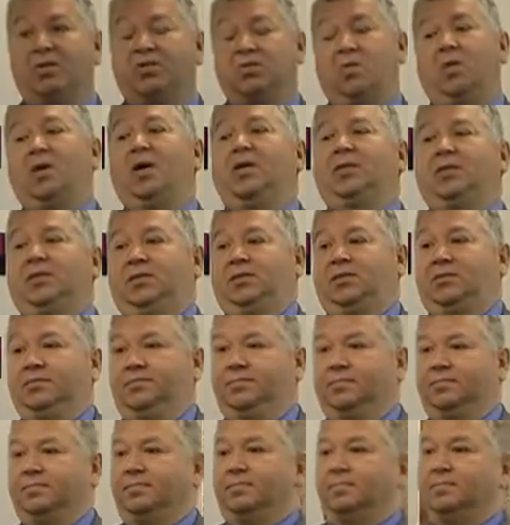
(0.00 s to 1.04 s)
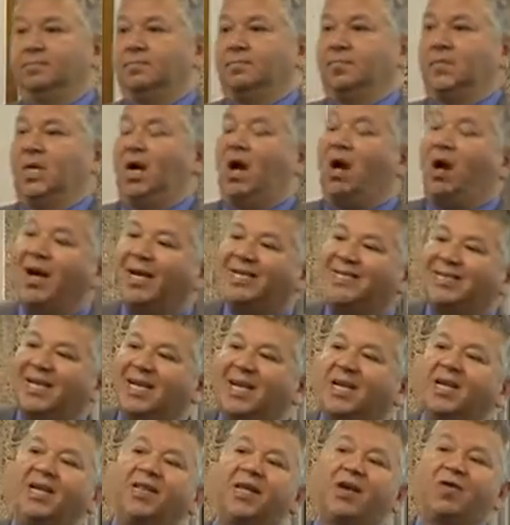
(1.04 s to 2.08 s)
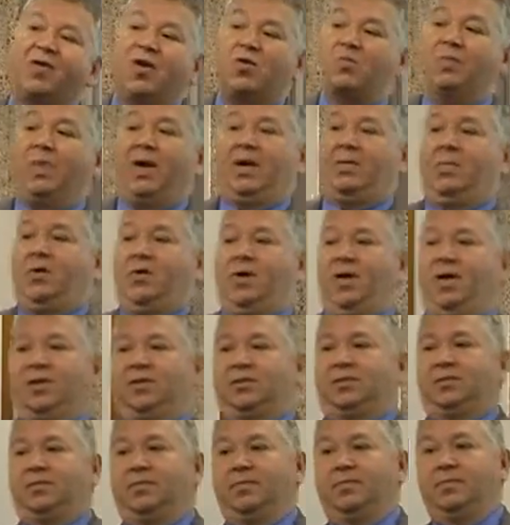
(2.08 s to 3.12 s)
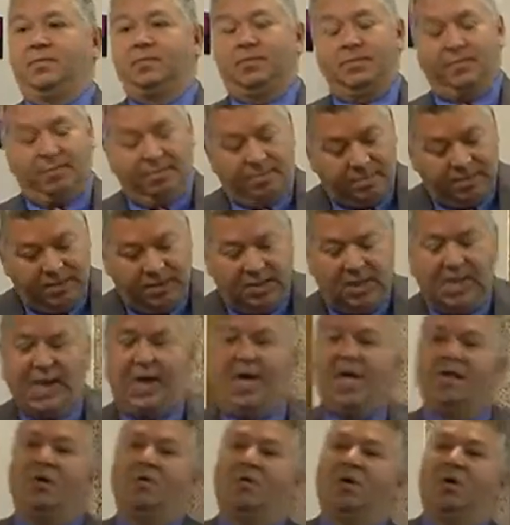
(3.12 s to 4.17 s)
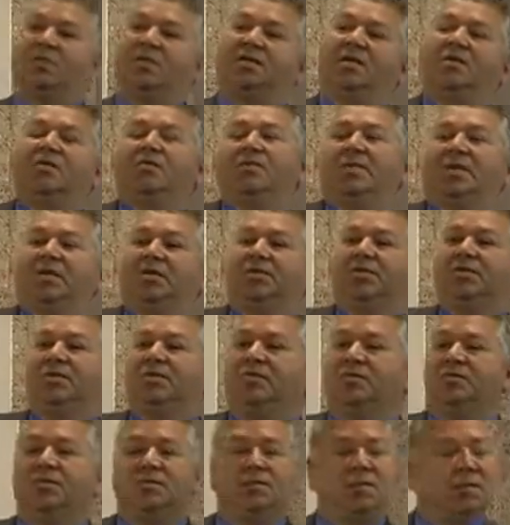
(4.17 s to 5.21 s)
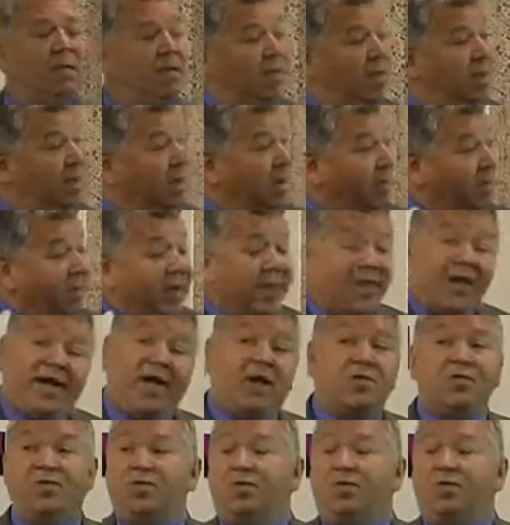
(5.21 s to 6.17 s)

twice. Ideally their own back pocket, otherwise there could be issues, but they own the